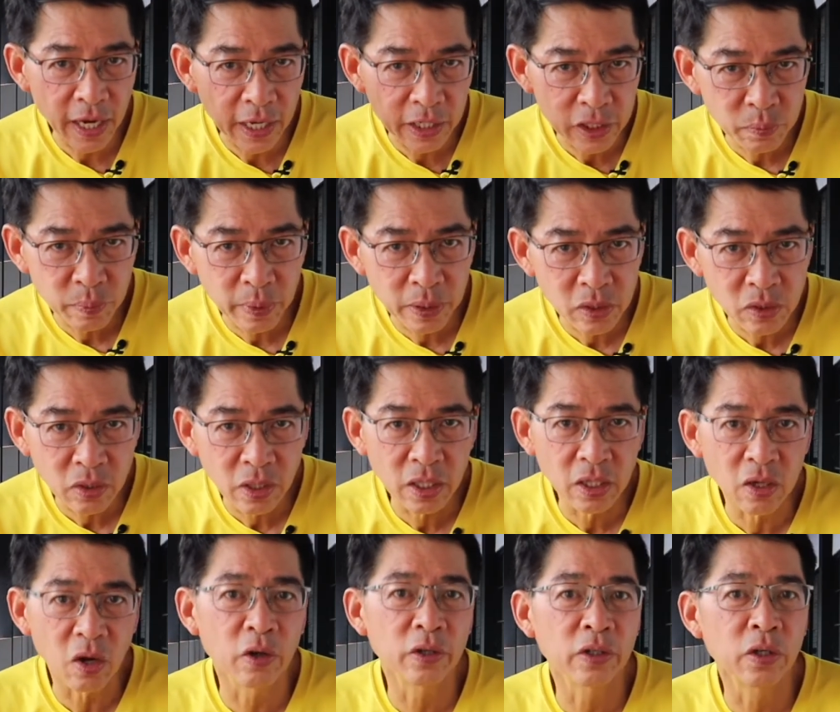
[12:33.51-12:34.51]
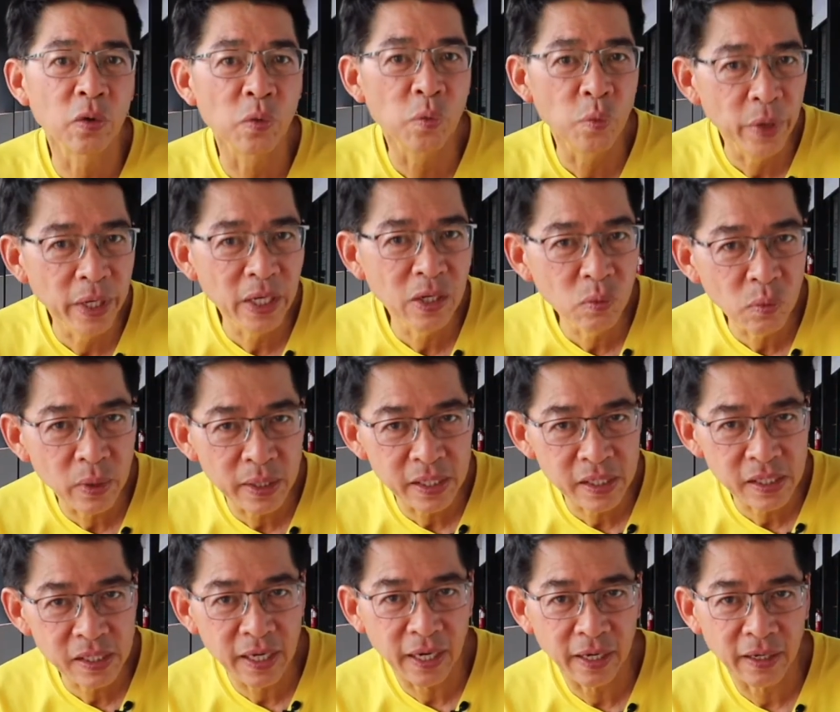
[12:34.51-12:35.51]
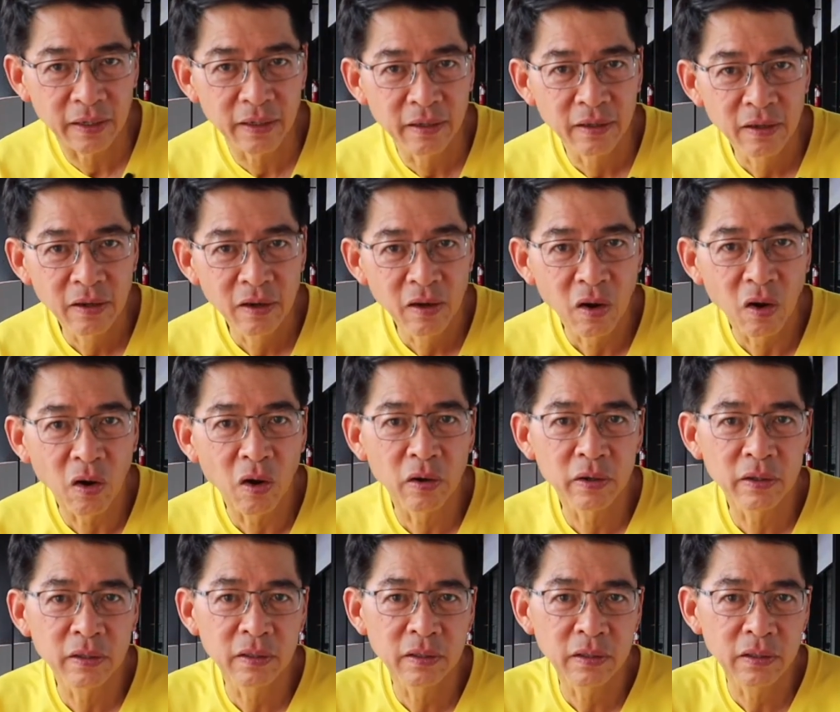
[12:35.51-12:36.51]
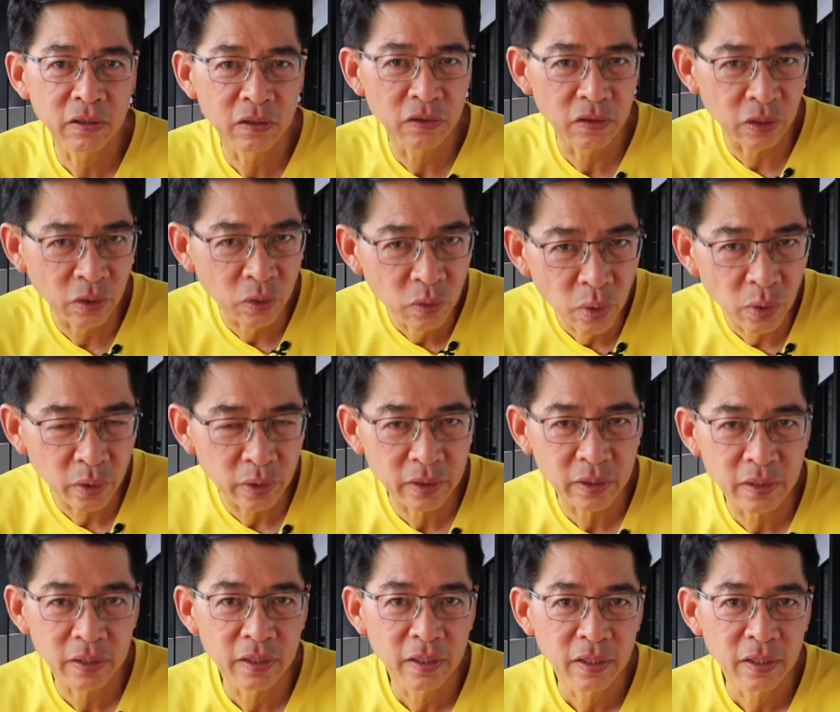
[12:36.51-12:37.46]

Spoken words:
especially on the windward side, on the road,